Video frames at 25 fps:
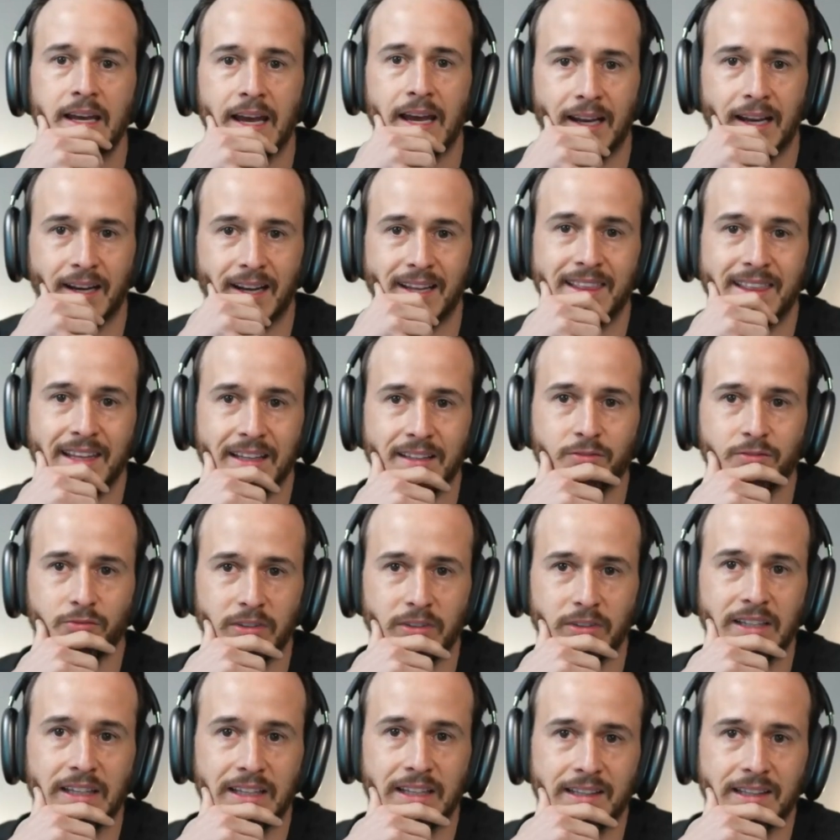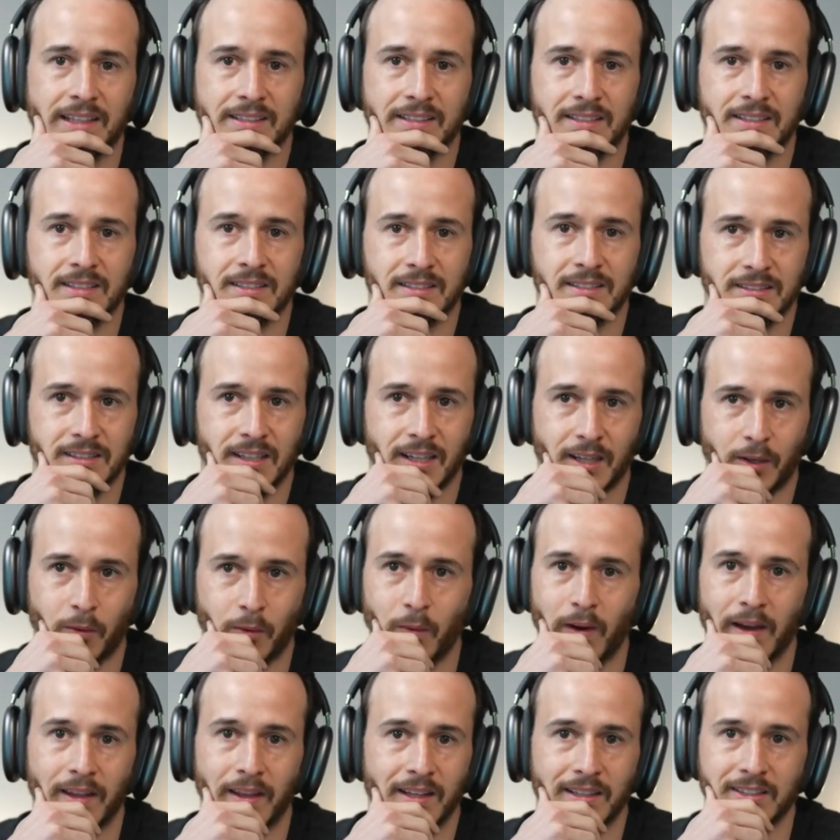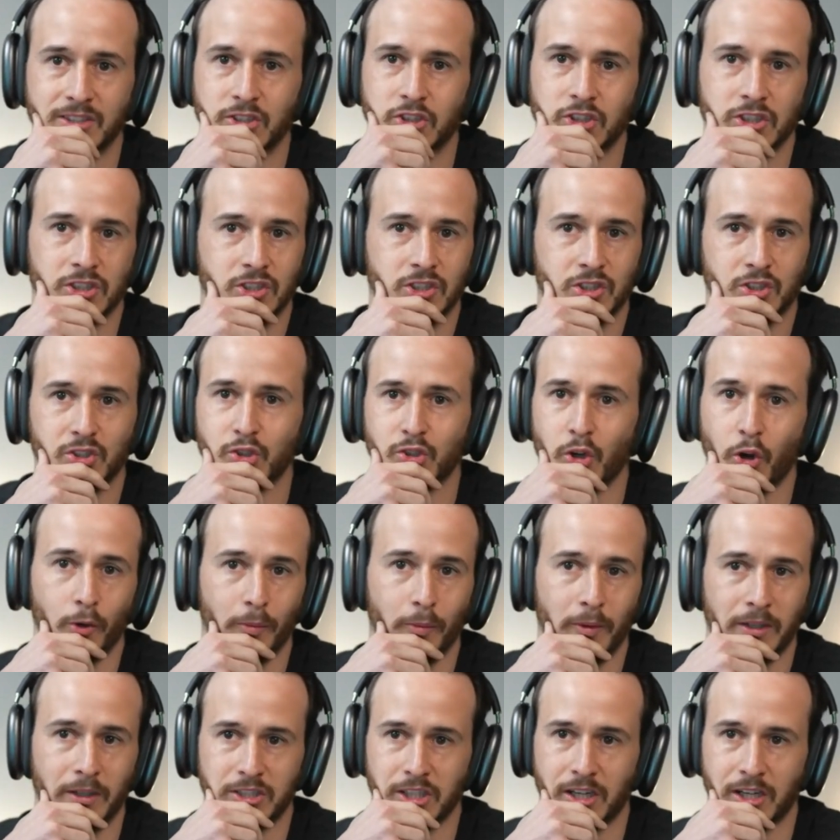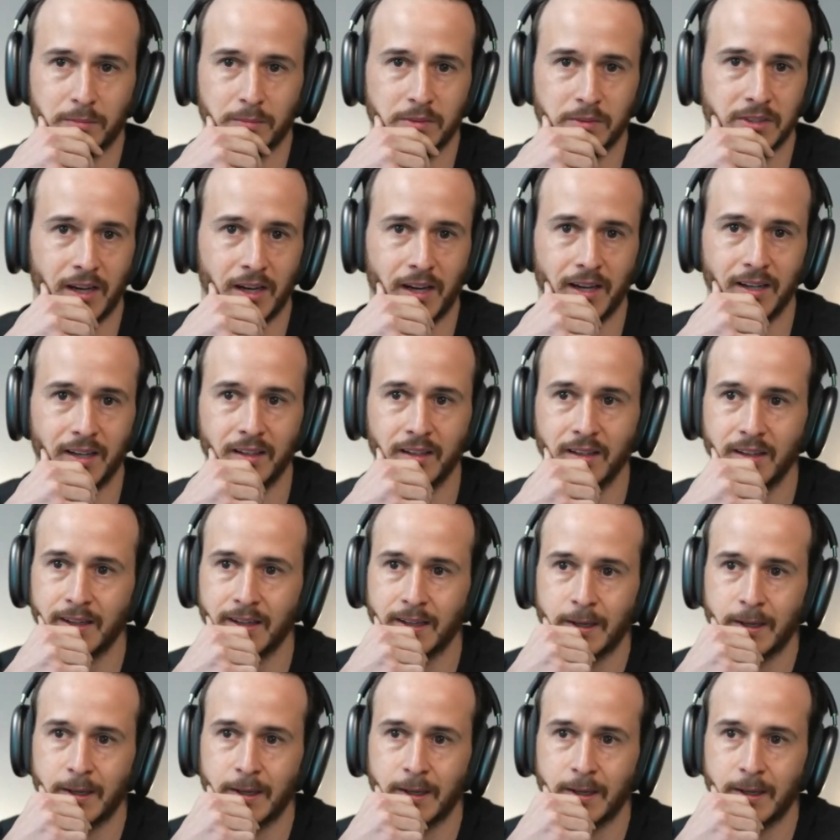And I think really this is like where there's just so much upside.